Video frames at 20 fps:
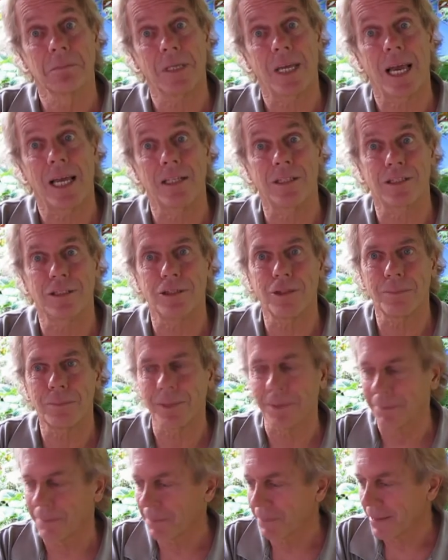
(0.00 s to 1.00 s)
kind of
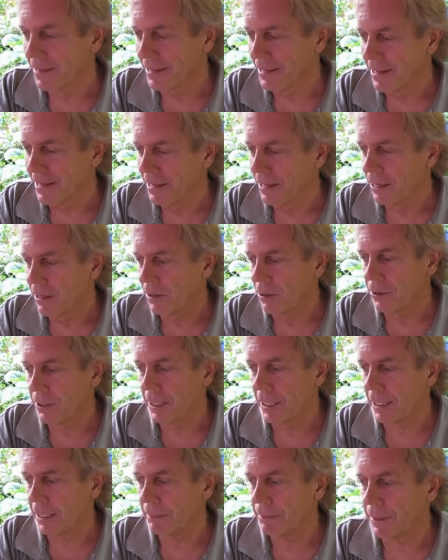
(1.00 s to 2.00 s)
stupid.
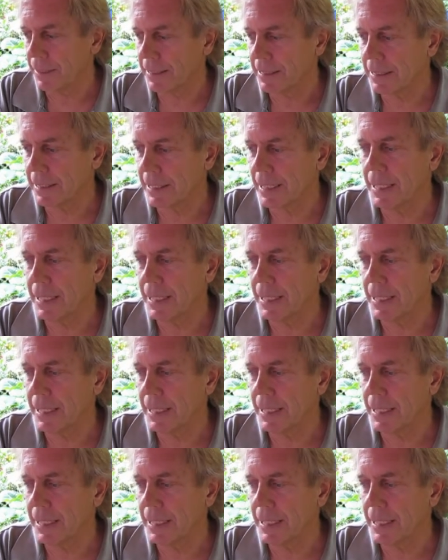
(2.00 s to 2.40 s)
Okay, but